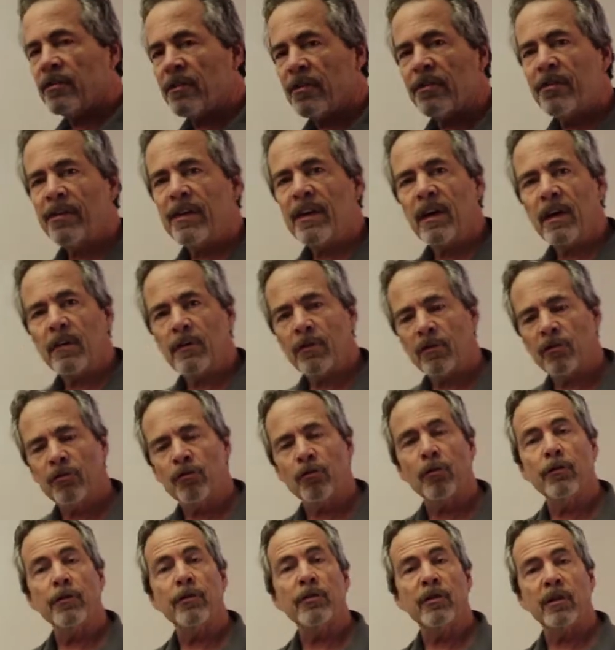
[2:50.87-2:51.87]
and thin on the
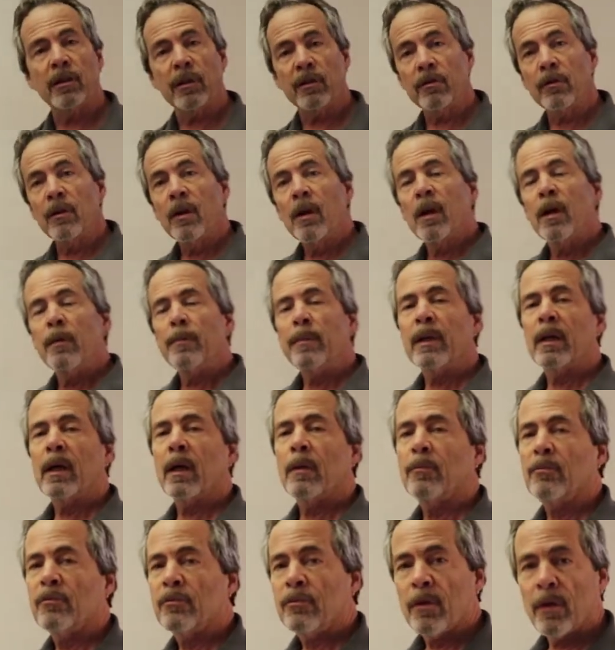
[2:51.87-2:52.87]
surface, it
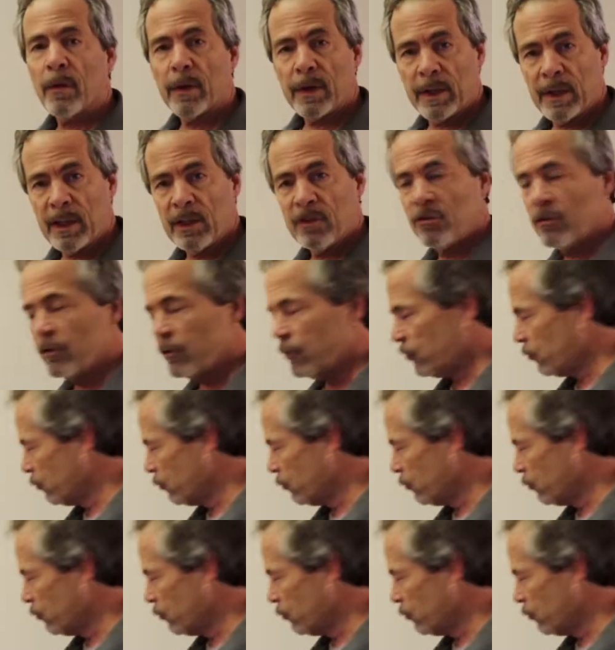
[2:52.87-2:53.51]
becomes very easy to